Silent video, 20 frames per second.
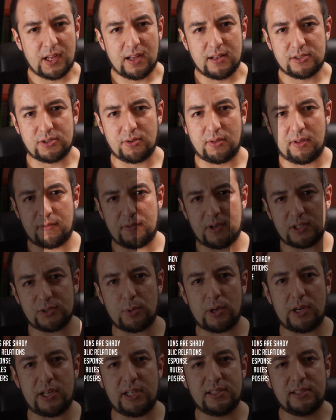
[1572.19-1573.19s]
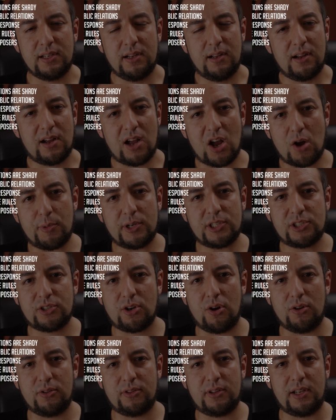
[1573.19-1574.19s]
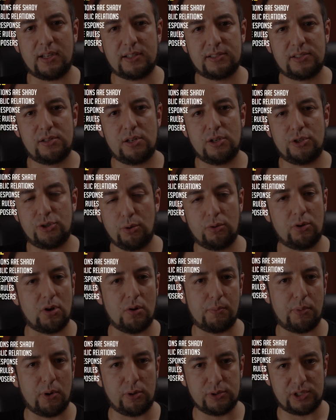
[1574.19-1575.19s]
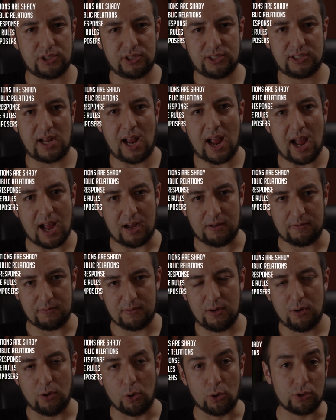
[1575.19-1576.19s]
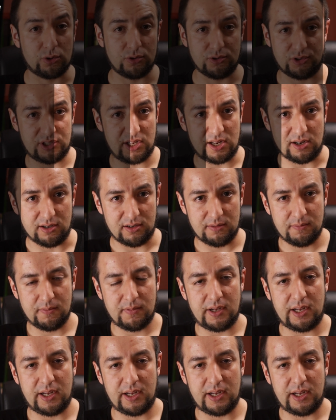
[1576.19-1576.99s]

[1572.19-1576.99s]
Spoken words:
So the first one is, how much context should composers have or consider